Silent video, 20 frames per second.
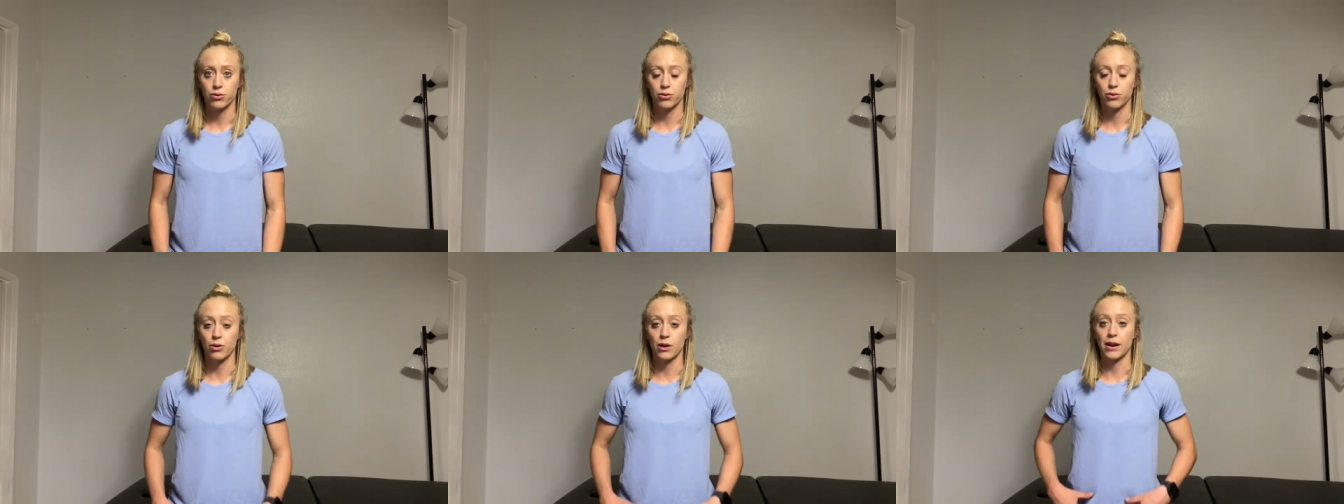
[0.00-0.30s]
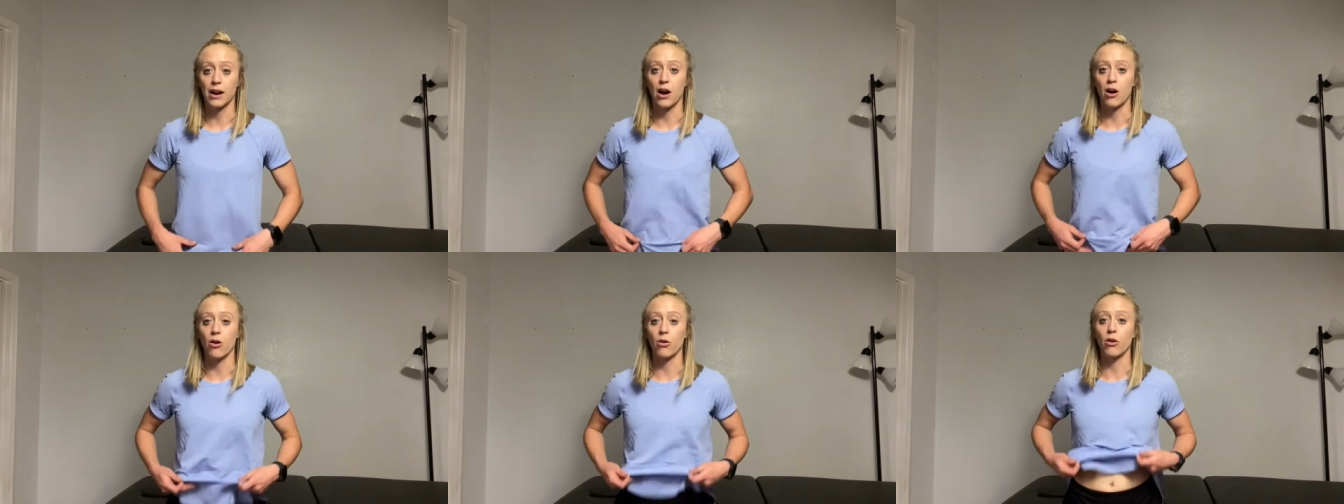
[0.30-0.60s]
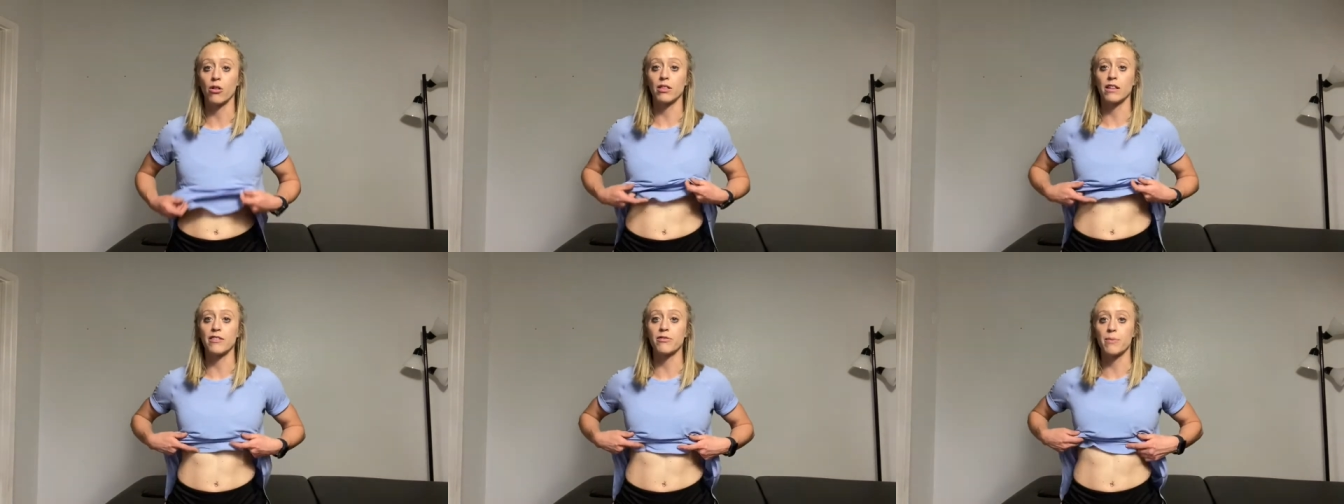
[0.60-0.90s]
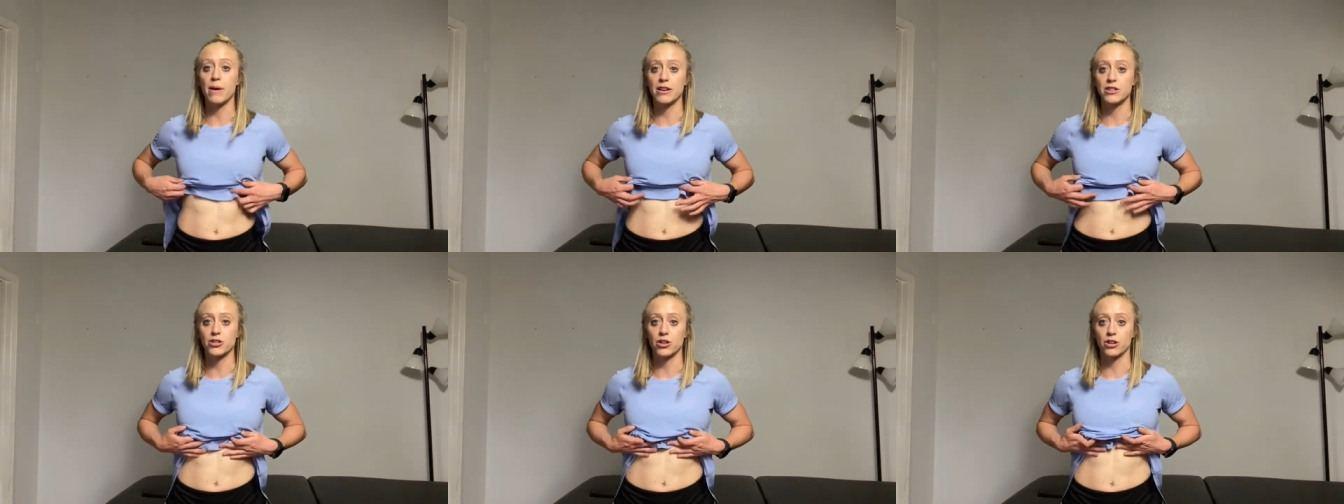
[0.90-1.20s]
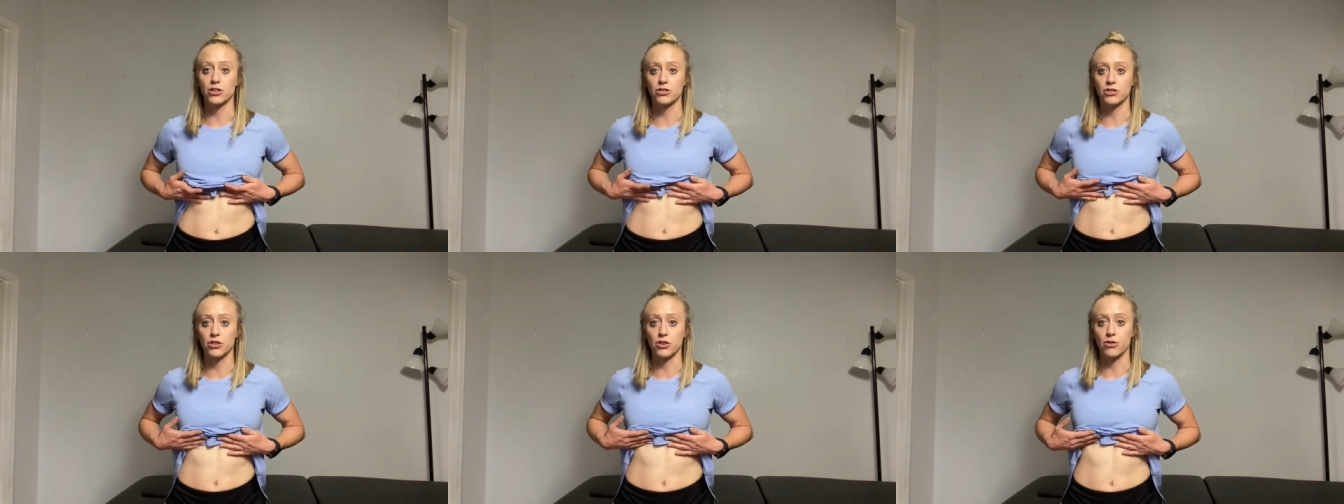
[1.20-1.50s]
And I'll lift my
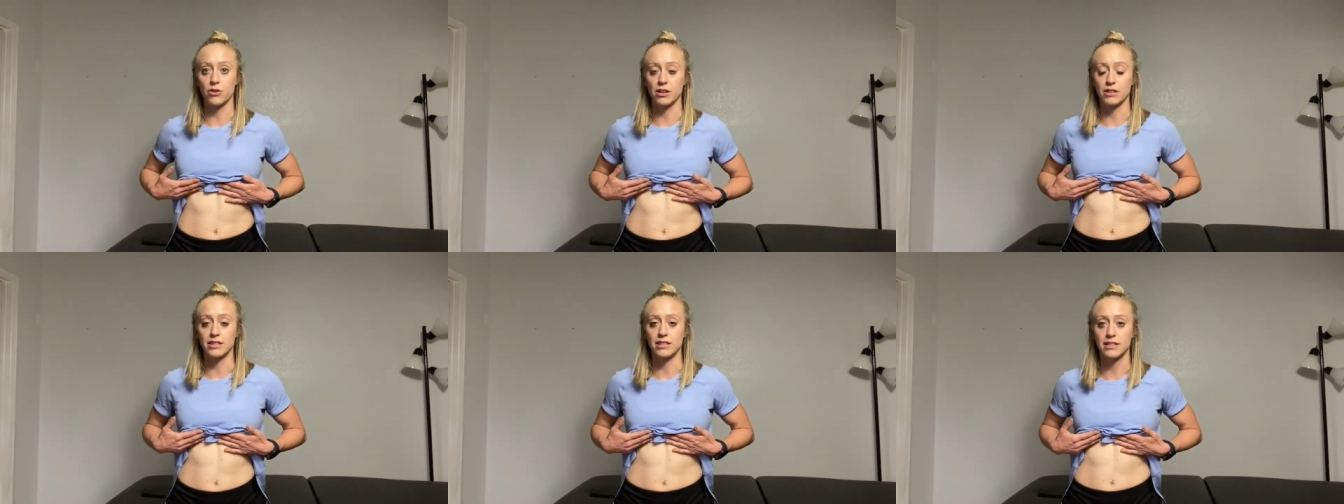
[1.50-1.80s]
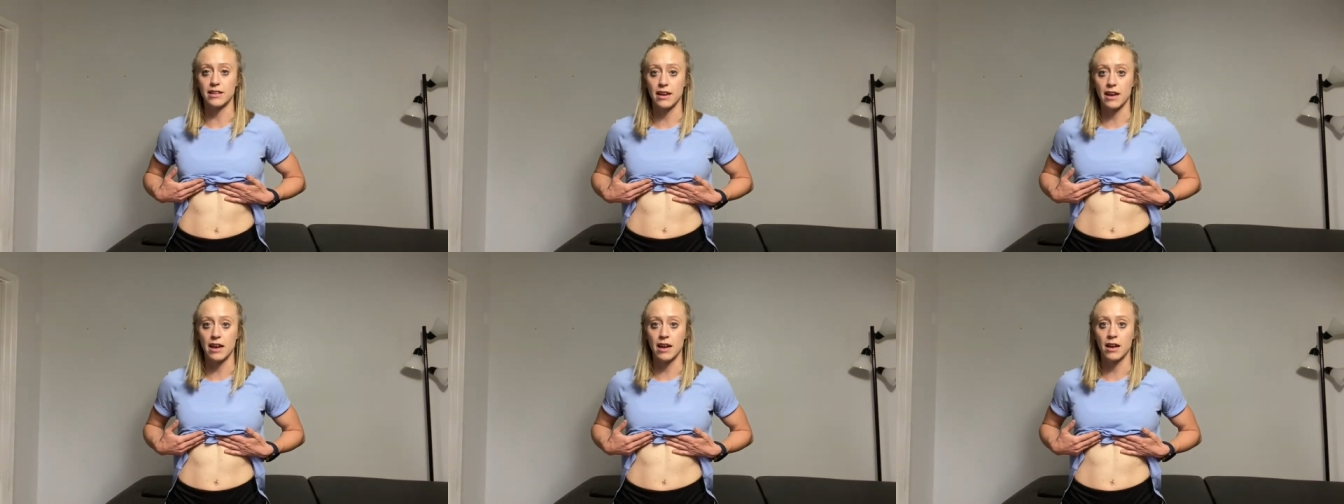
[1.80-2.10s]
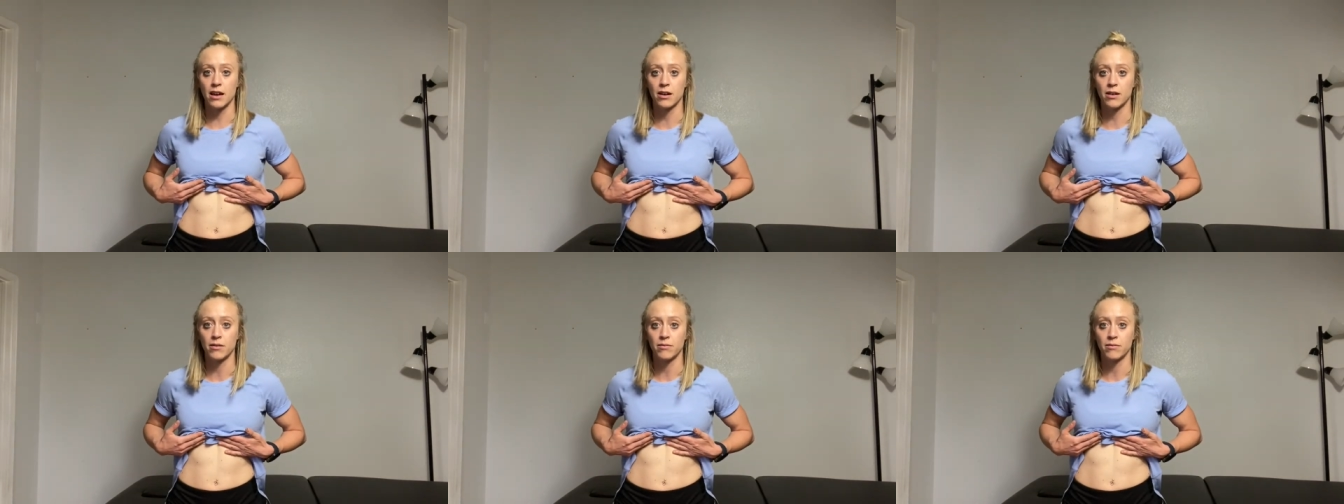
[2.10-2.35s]
shirt so you can see.